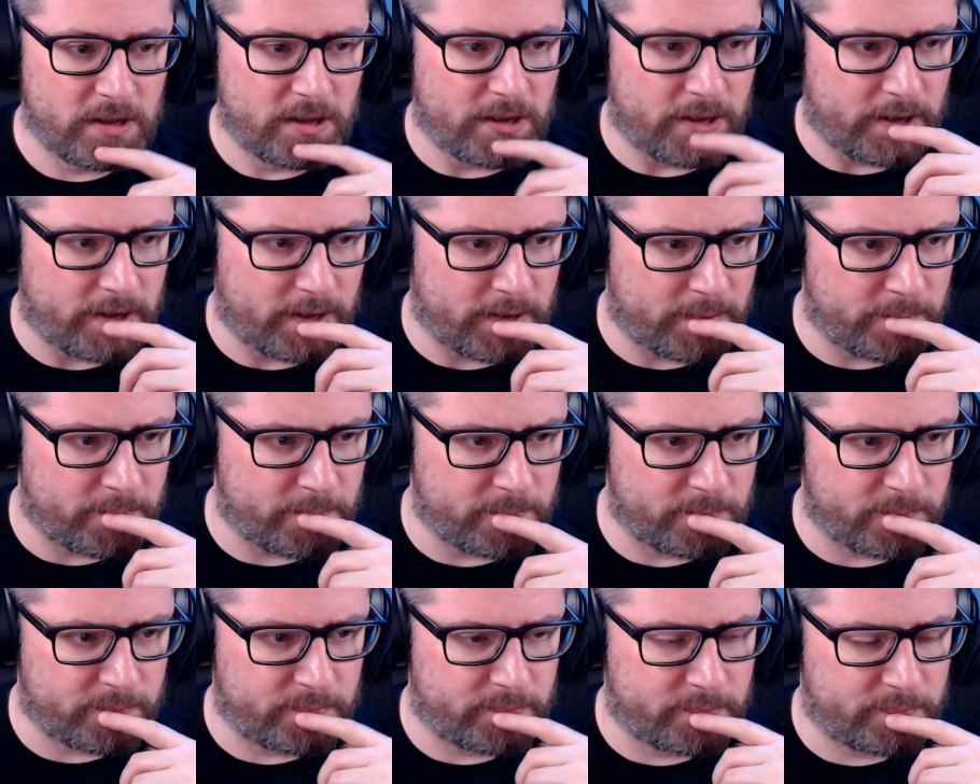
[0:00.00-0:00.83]

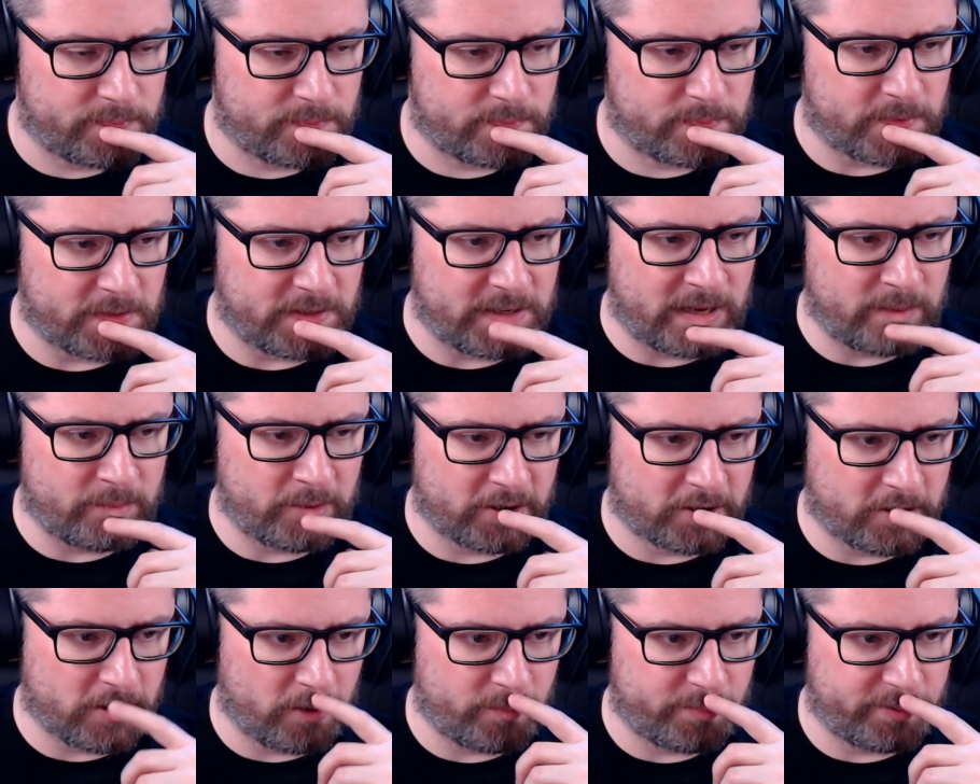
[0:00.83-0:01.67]
The name I
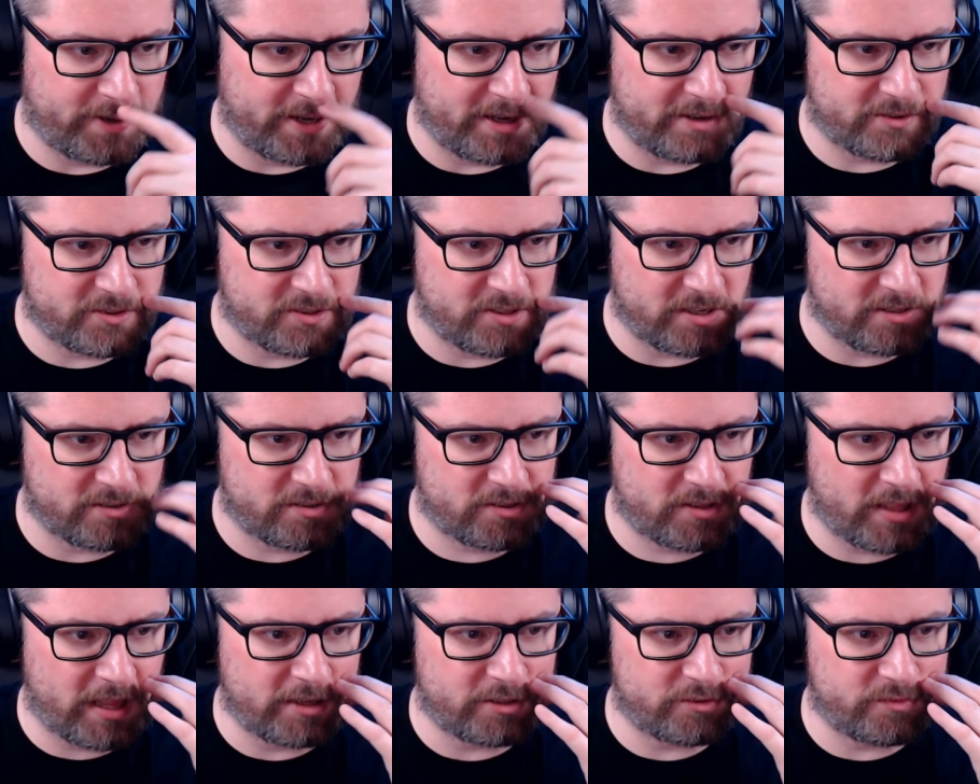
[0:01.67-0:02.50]
can't pronounce says,
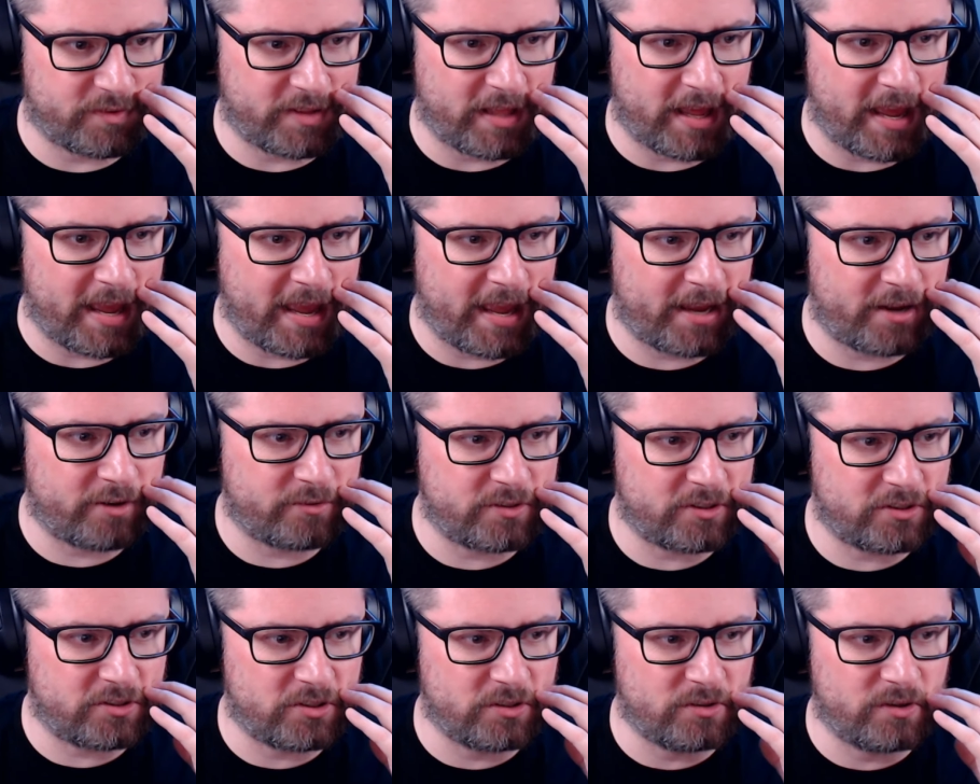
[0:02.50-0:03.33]
thanks for that. How
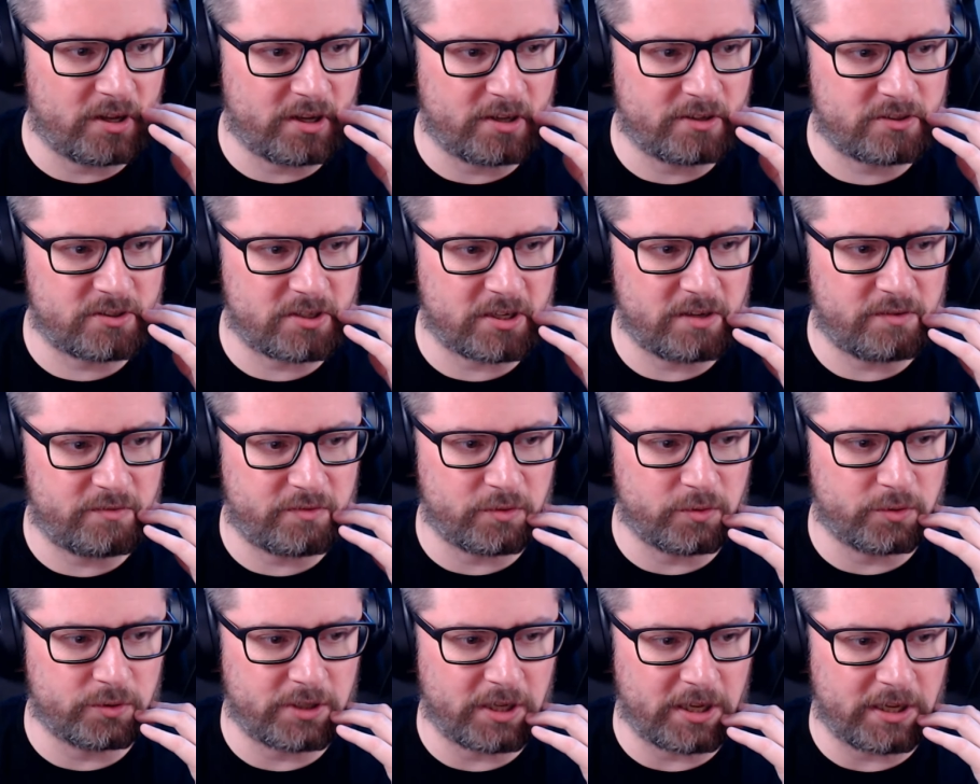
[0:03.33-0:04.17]
did you learn
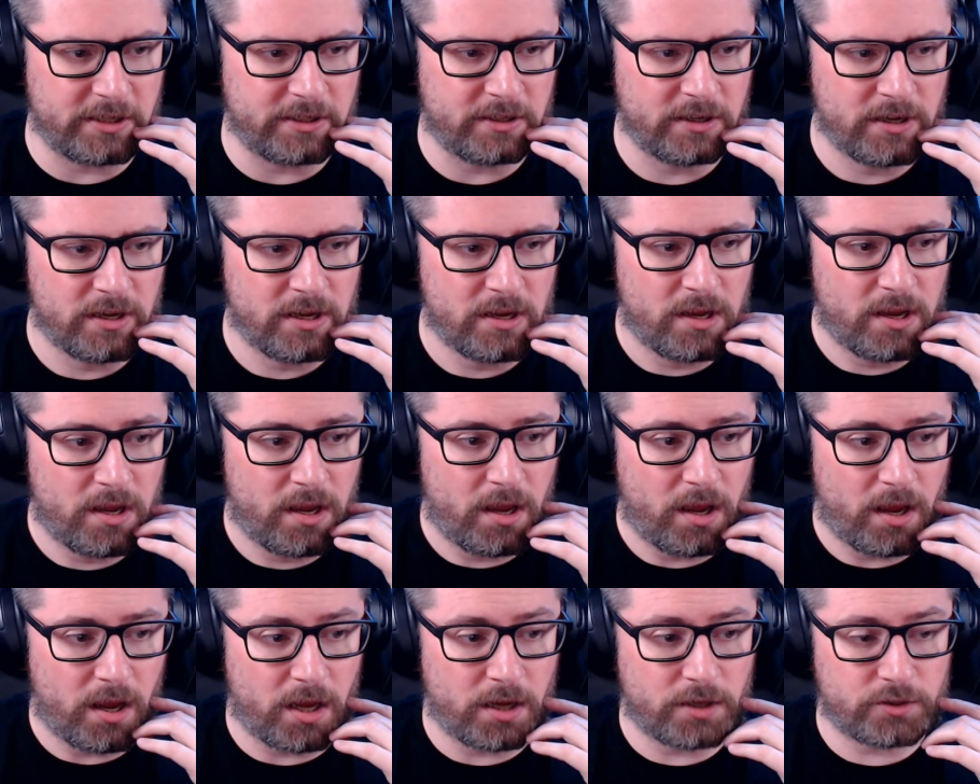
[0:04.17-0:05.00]
C4D?
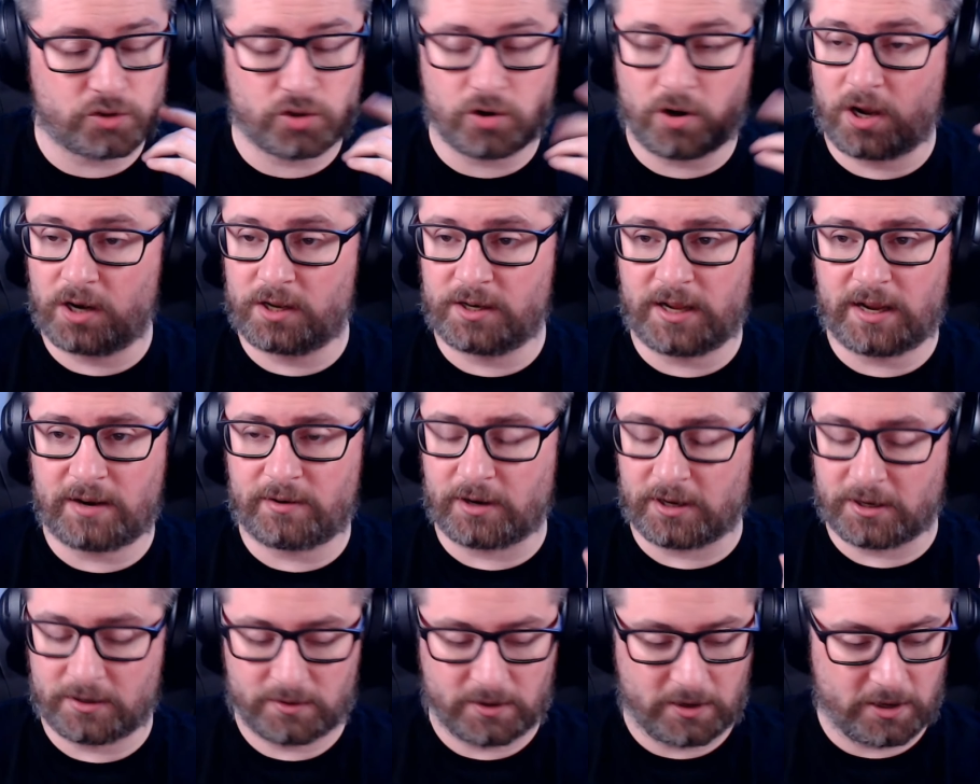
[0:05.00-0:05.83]
Trial and error.